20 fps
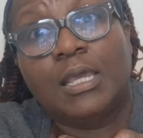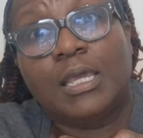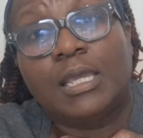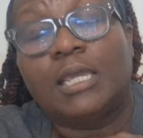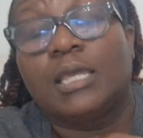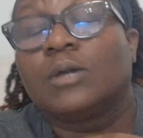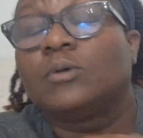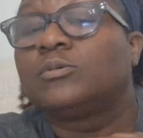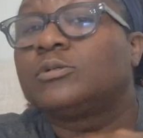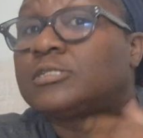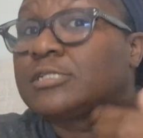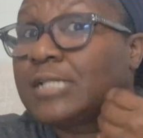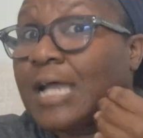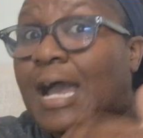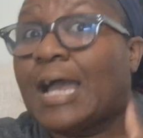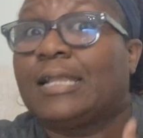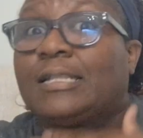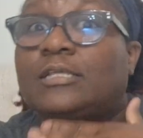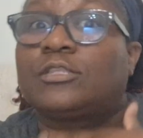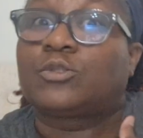It was
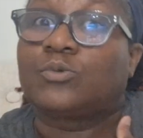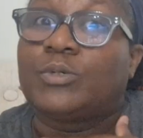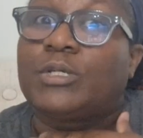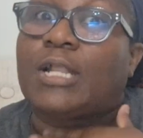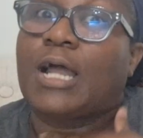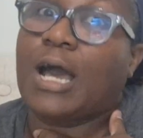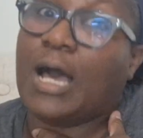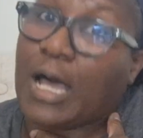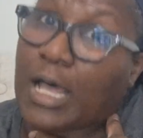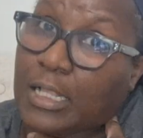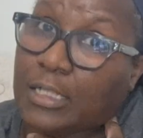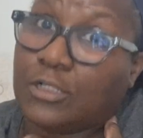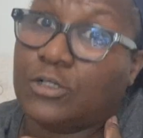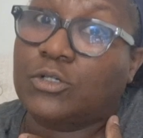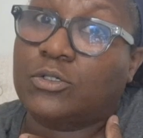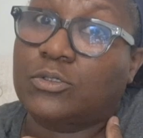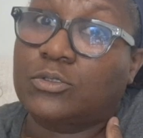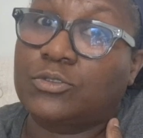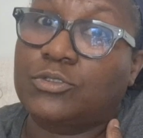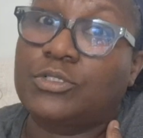
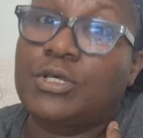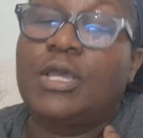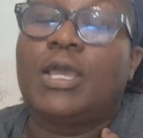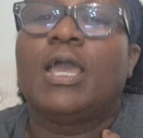$93.